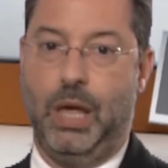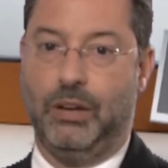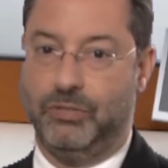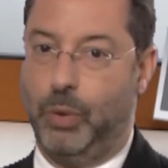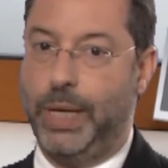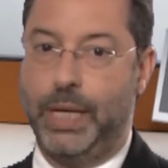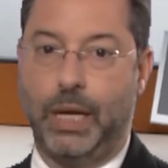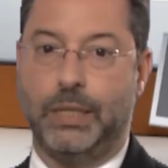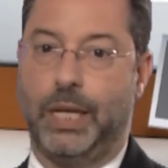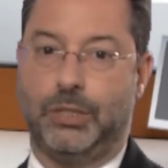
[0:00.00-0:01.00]
avoiding
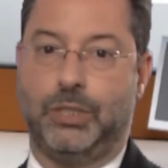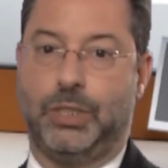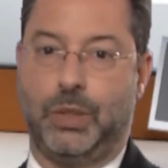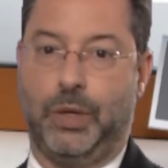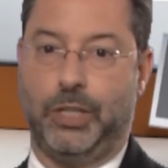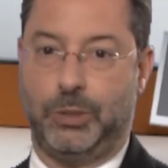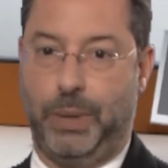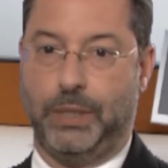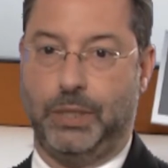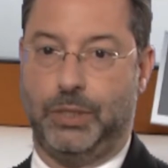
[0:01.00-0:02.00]
unnecessary
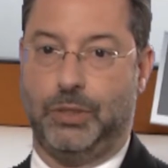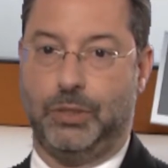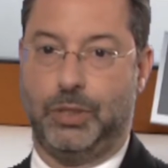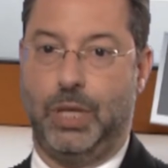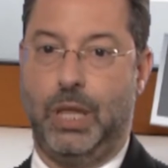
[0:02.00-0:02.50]
expenditures